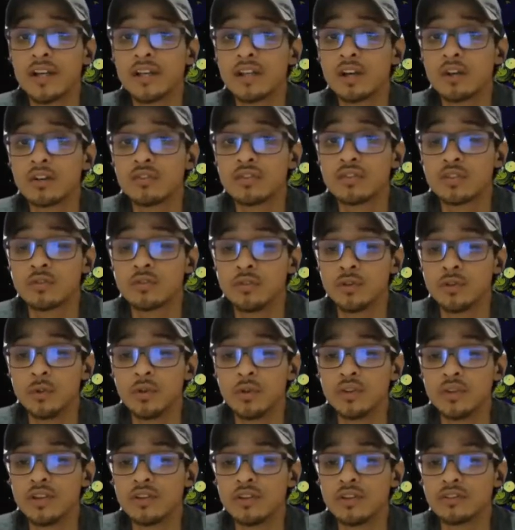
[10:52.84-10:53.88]
else that's
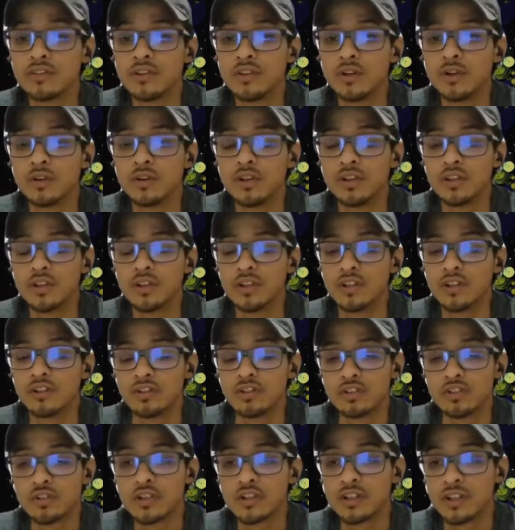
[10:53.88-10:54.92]
viewing this, you could
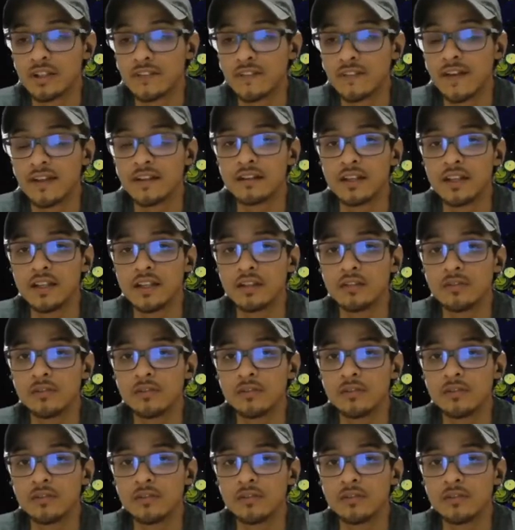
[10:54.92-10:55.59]
click that link,